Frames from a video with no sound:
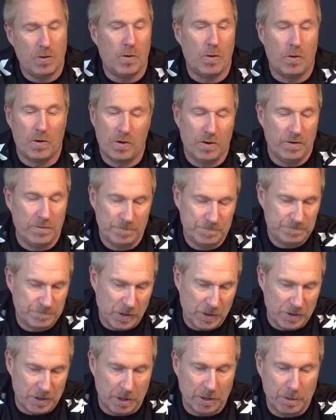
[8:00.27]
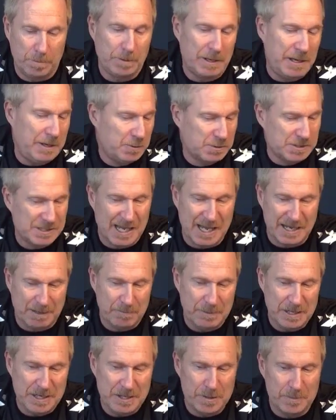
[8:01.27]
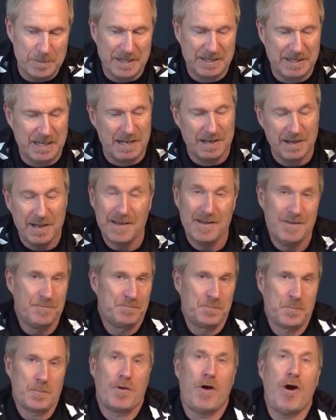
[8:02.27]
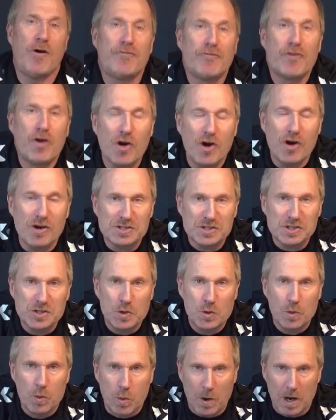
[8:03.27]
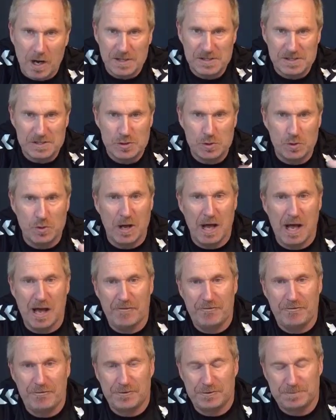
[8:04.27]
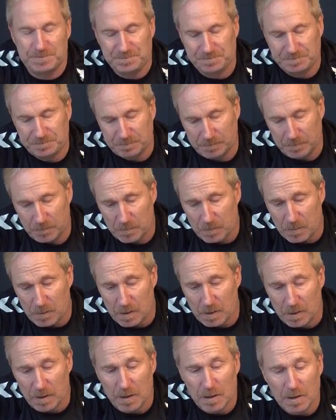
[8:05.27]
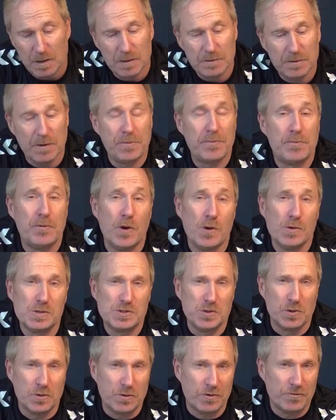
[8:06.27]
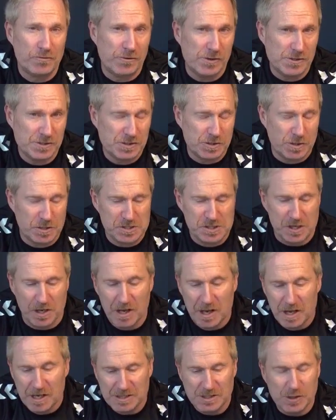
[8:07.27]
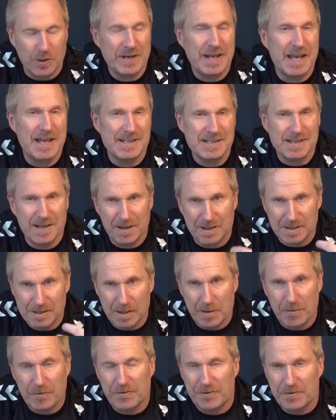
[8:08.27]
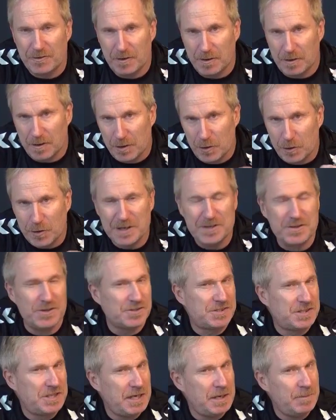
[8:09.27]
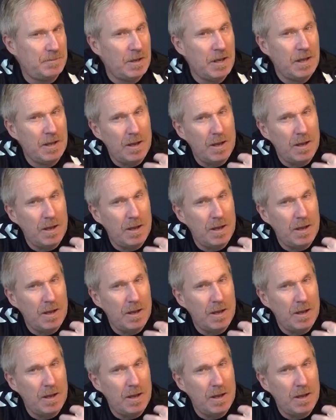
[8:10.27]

or another player who's like medium at that? Of course you want to have the throw to a good first toucher. So again, look at your team.